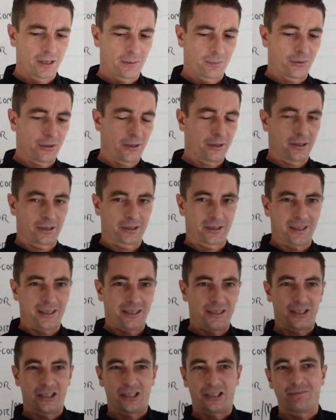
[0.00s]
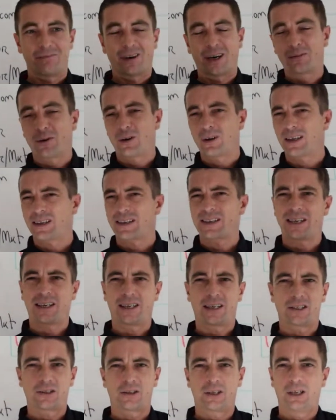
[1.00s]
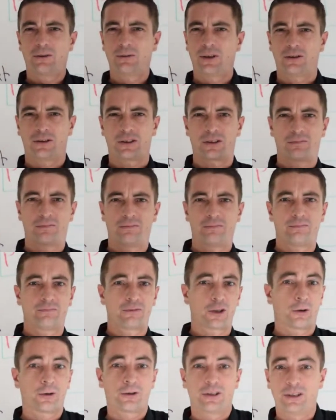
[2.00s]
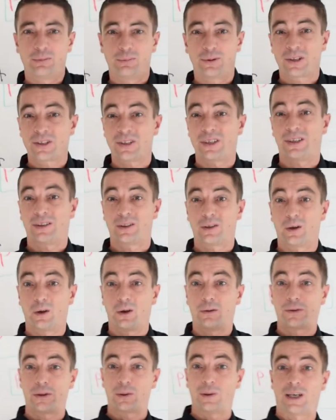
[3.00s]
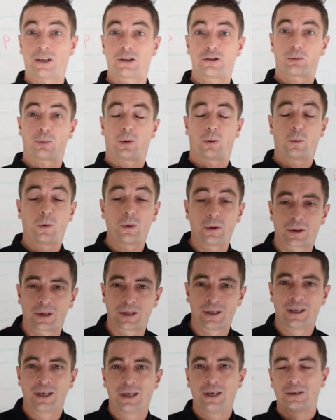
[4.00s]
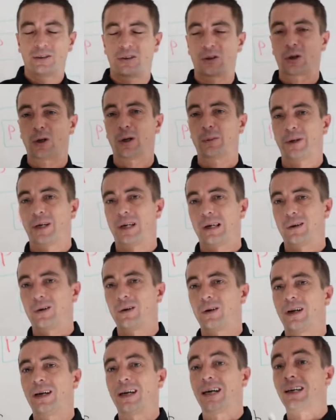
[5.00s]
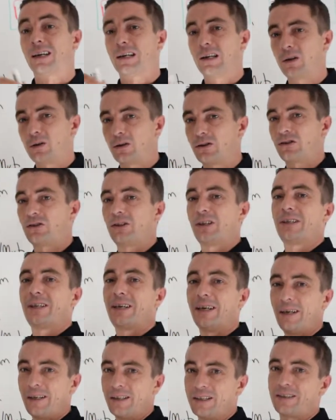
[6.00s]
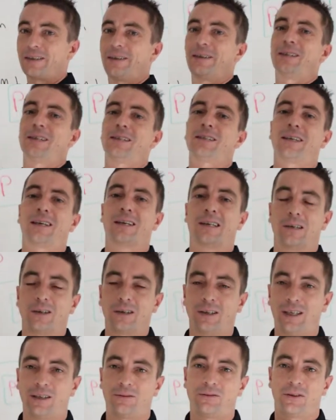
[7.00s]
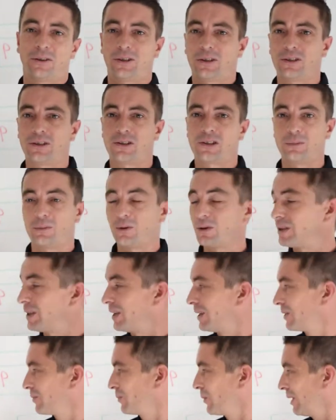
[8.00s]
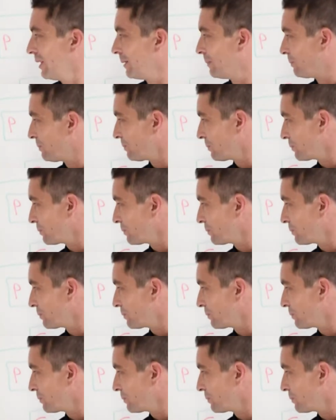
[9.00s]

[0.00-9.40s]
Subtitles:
the product is, of all I said, it's only around 30% of the actual work to come along and launching it, getting sales and looking after the customers as well.